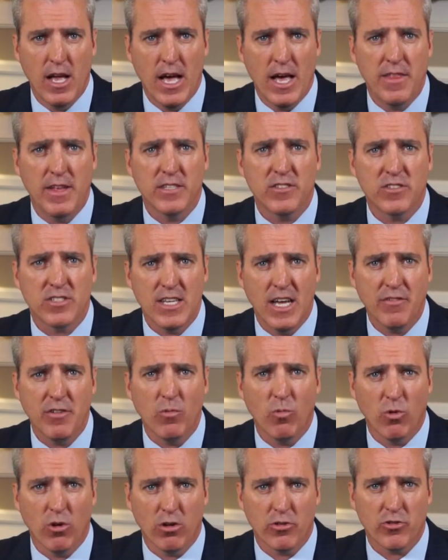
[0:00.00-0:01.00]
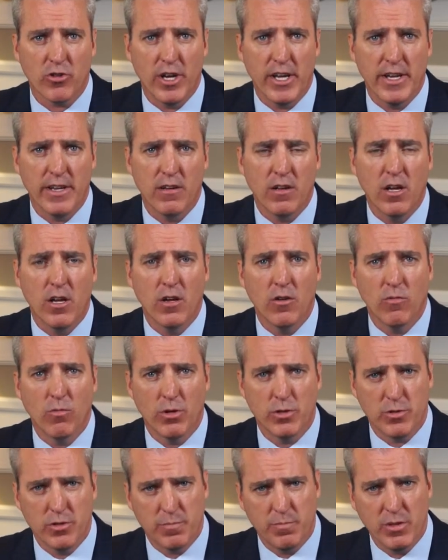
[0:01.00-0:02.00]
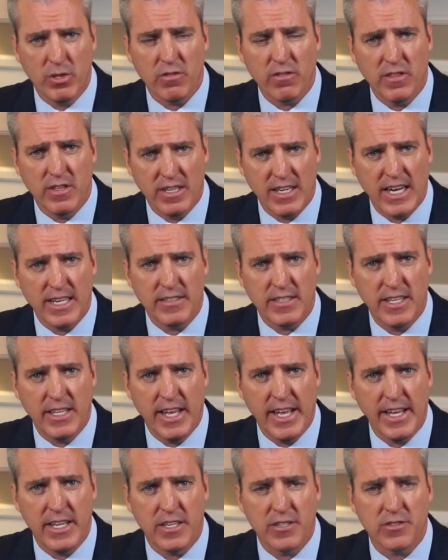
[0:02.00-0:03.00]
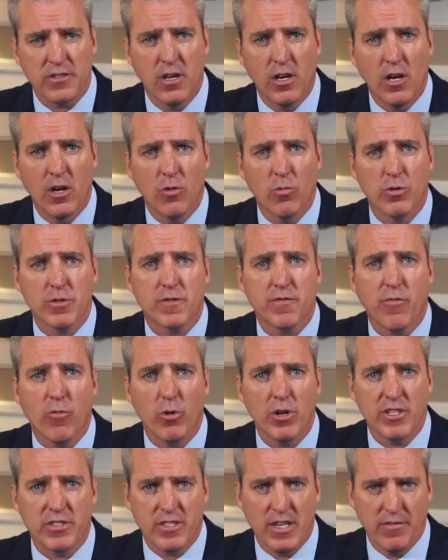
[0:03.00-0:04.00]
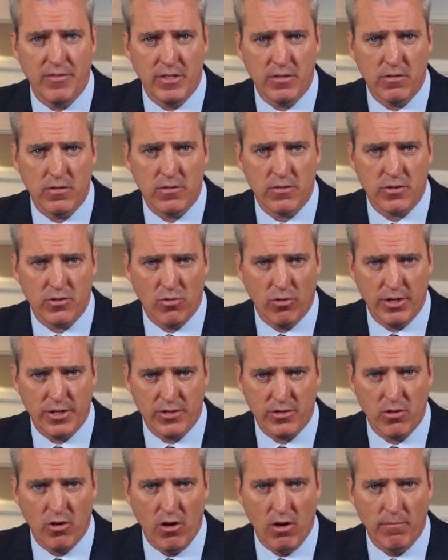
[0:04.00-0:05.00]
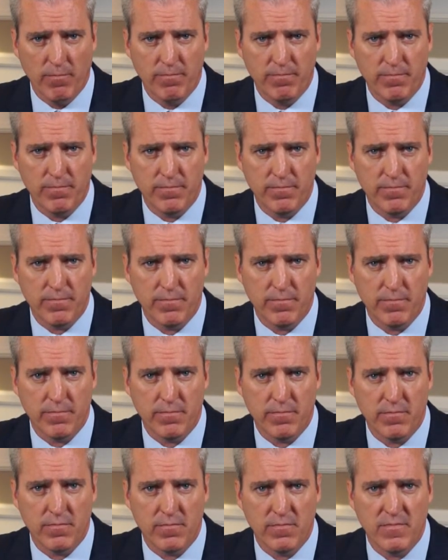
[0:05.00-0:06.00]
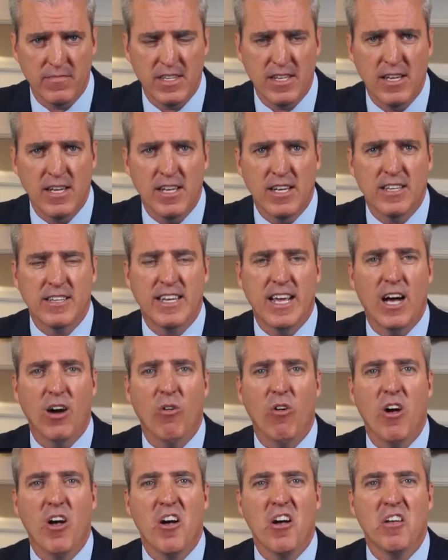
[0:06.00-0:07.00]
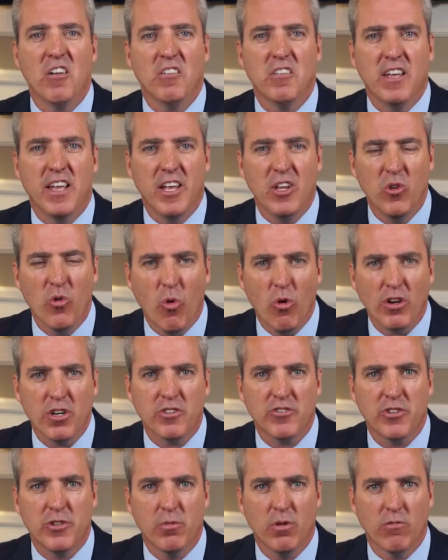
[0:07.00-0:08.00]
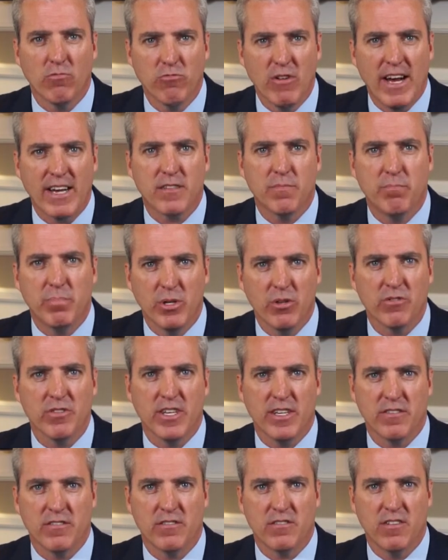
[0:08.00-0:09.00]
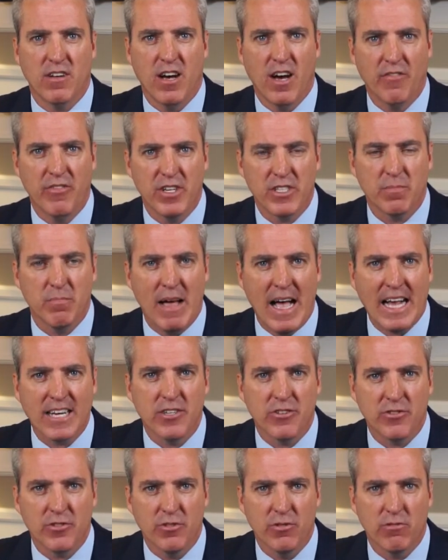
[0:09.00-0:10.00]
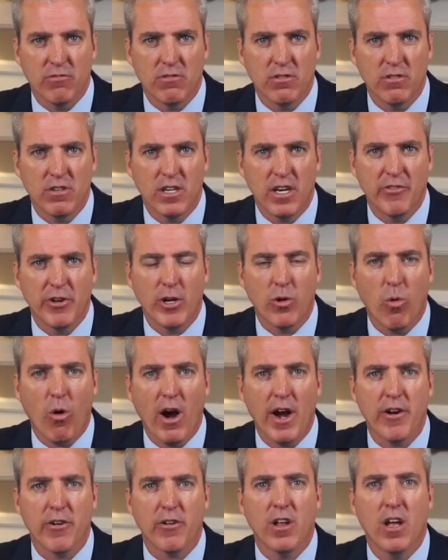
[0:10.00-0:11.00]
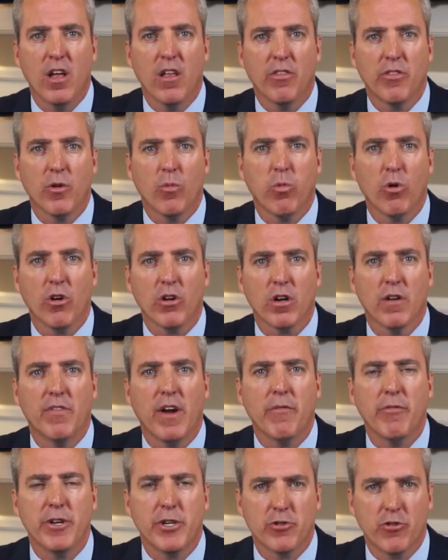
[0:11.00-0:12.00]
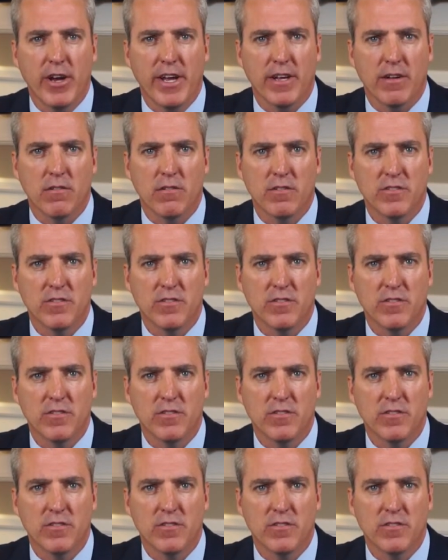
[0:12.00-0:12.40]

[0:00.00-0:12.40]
And then seven World Trade, which was built in the nineteen eighties, was forty-seven stories tall. Now, in order to erect buildings of this magnitude, it required the work of every trade: